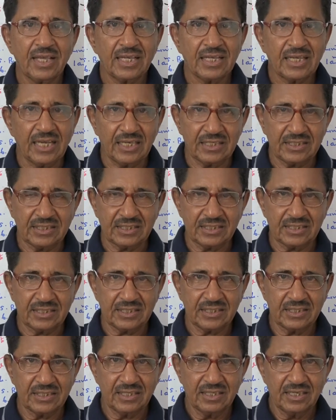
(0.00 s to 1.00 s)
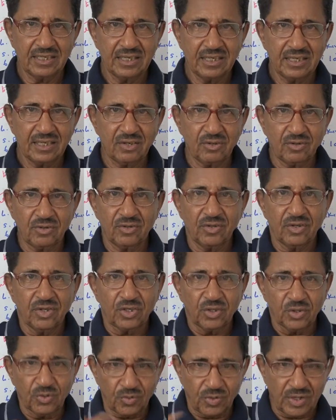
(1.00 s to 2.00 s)
Nazis. Now,
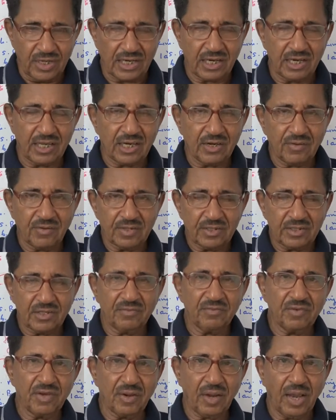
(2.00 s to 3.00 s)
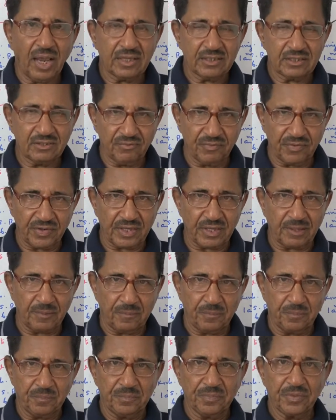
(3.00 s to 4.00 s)
you declare yourself as a
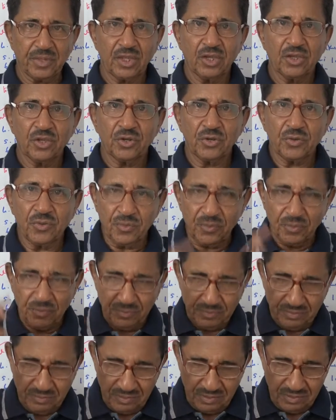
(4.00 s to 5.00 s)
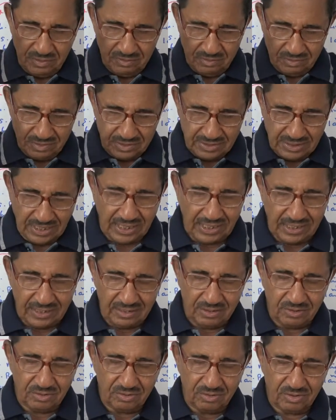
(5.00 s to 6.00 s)
victim. You tell
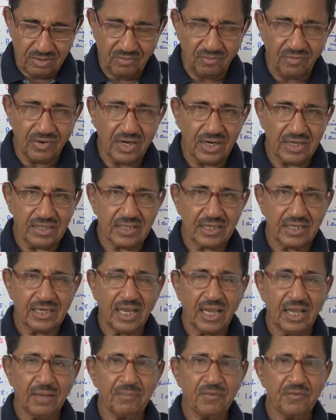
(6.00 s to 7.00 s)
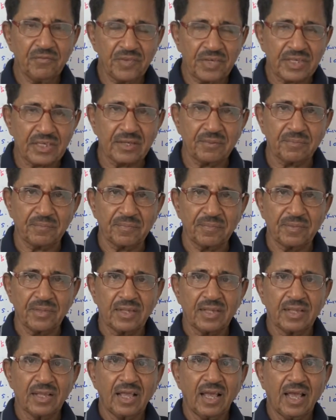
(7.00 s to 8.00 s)
to the world that I am a victim.
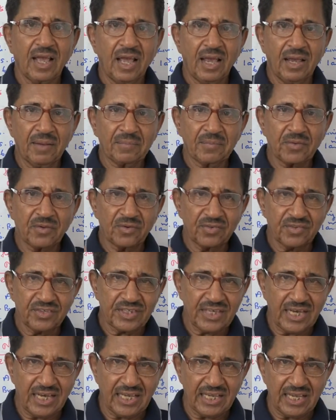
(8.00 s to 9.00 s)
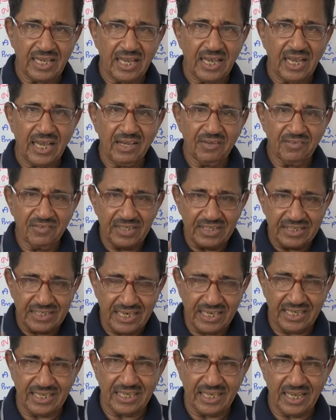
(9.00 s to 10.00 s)
I am going to die. I will
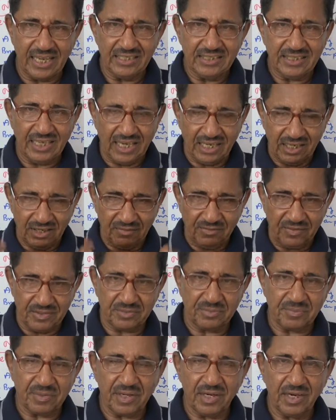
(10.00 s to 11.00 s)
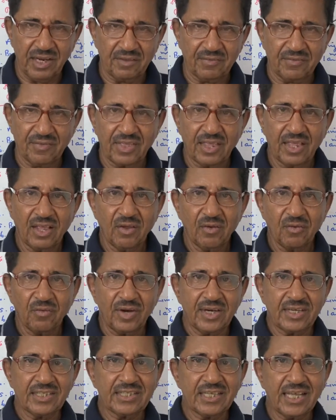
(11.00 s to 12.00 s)
die. I sacrifice my life.
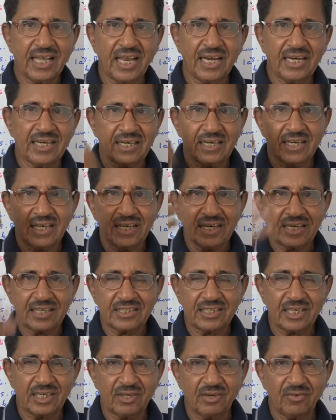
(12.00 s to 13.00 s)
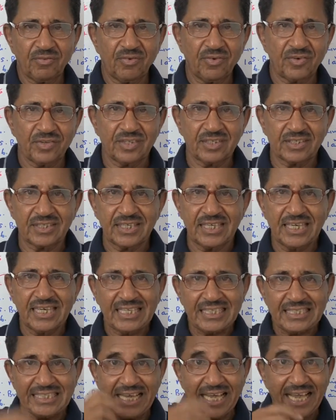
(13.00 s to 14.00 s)
What is the end result of all this?
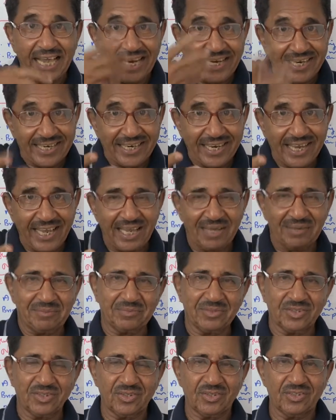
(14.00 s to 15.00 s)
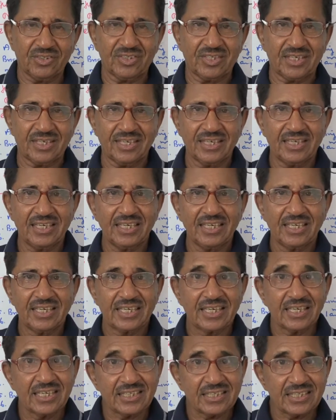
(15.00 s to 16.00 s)
The end game, so to say,
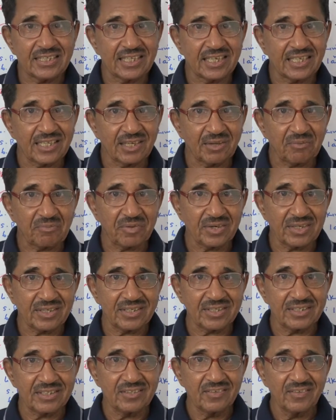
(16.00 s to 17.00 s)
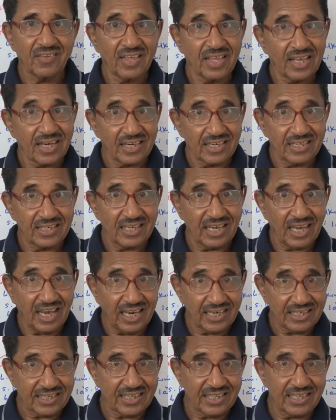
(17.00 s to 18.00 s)
is nothing but
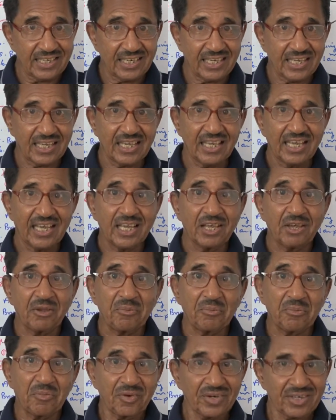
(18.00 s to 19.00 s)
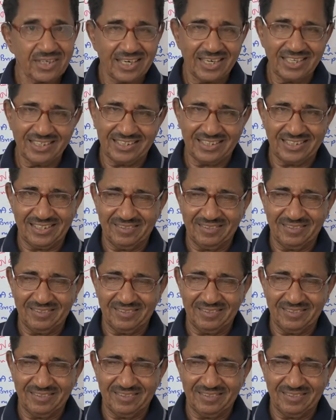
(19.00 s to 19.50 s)
attaining immortality.